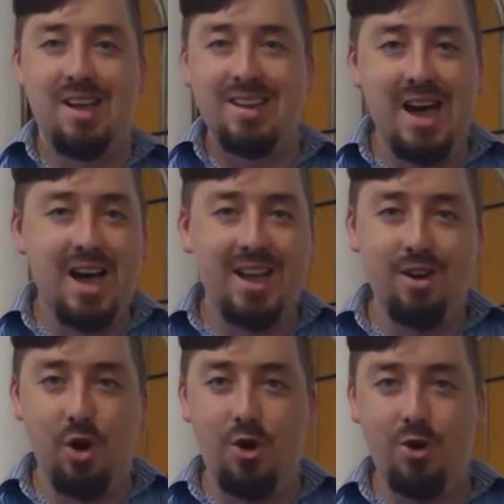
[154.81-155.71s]
Not
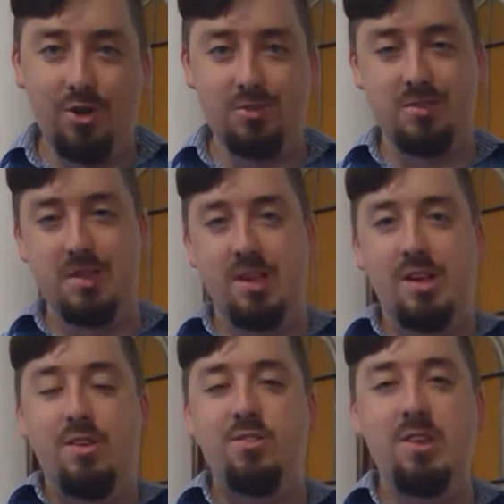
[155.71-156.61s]
at all.
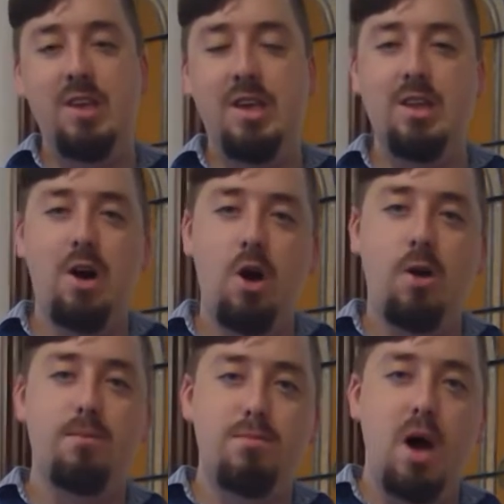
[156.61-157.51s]
See, in
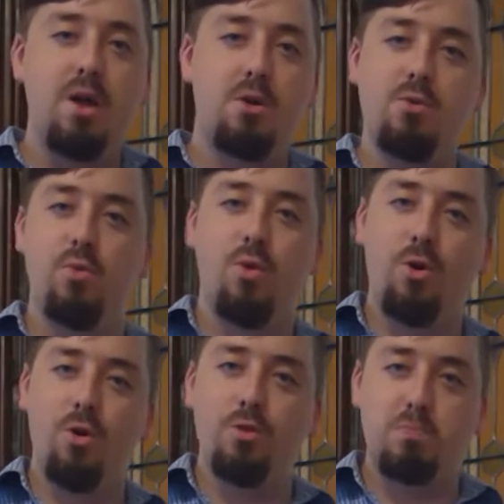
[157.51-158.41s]
our modern
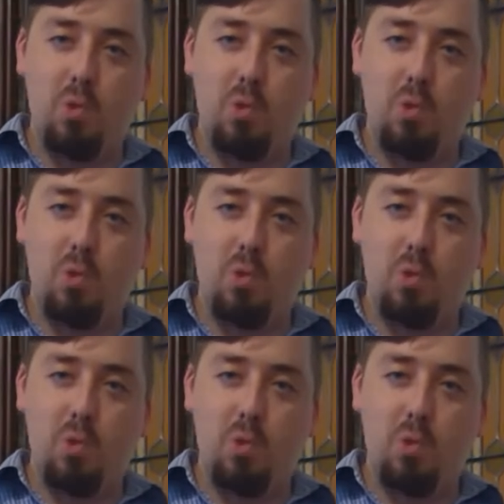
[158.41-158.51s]
world,